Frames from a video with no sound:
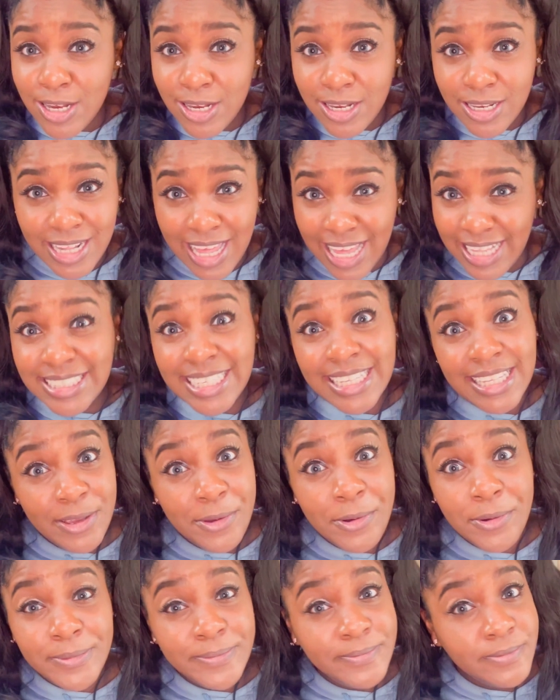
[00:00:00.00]
that's
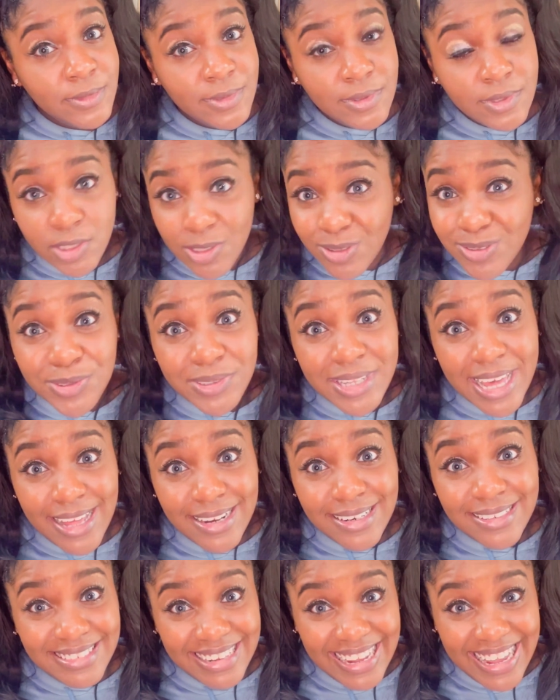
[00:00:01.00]
illegal. Don't do that,
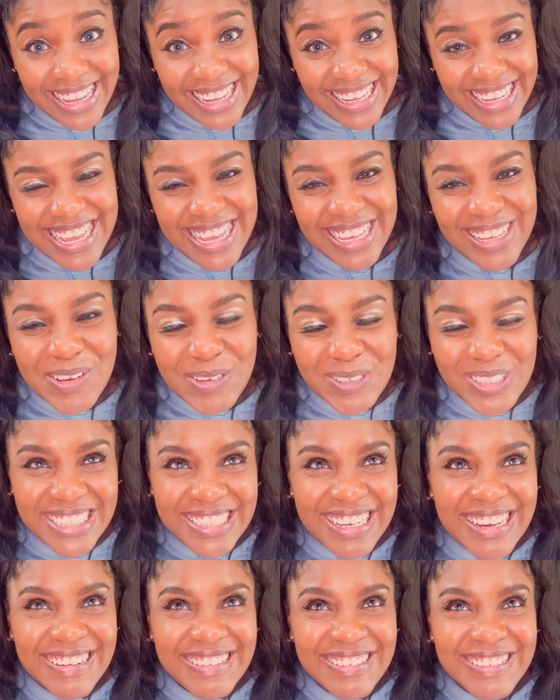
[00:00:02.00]
okay?
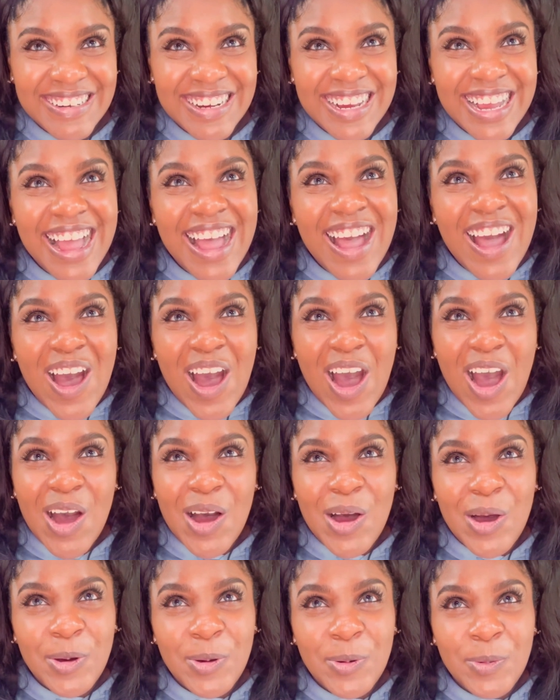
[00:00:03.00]
So
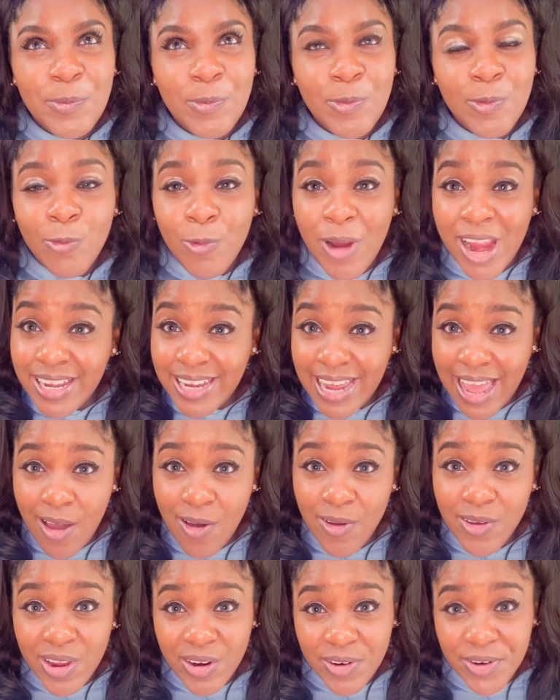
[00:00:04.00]
right now,
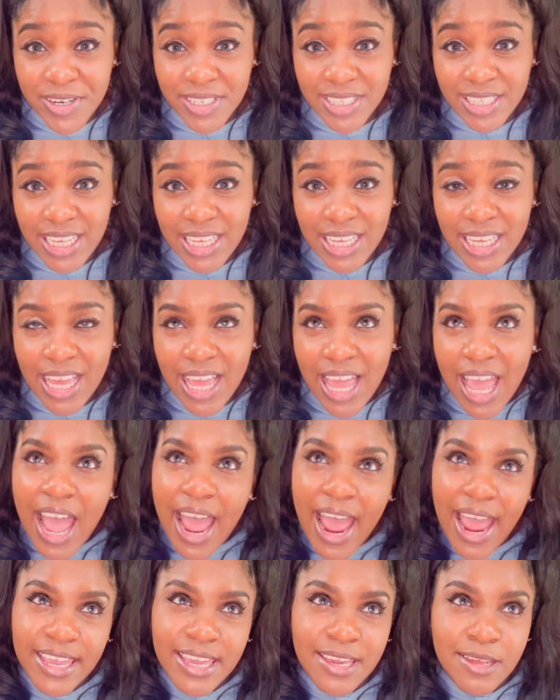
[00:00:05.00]
currently,
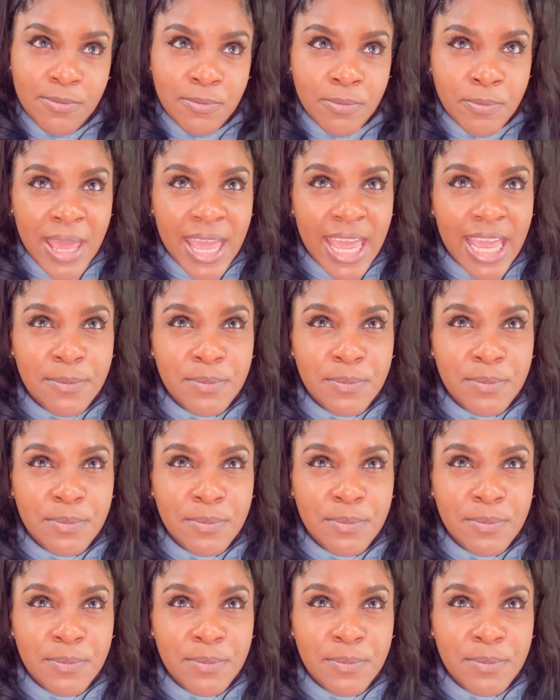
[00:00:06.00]
I get paid